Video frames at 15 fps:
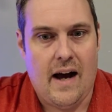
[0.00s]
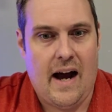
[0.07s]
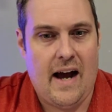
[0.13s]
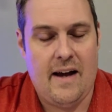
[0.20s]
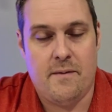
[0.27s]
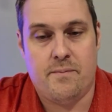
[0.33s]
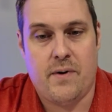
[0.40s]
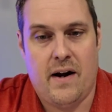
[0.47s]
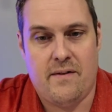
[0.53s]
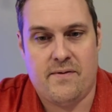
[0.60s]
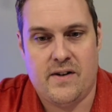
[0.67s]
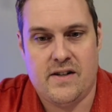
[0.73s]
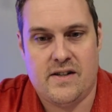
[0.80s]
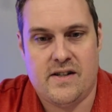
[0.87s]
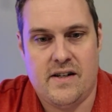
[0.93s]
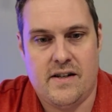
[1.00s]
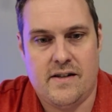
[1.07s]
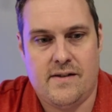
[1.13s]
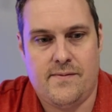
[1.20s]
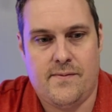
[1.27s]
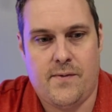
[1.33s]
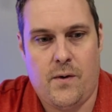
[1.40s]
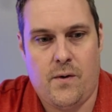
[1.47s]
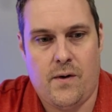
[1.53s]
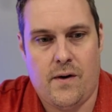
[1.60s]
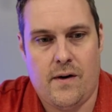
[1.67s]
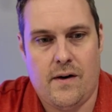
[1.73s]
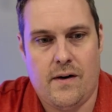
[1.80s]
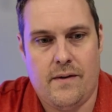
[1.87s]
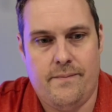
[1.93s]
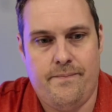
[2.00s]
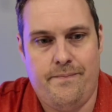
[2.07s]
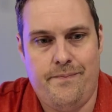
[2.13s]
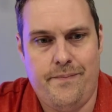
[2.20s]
I have preferences for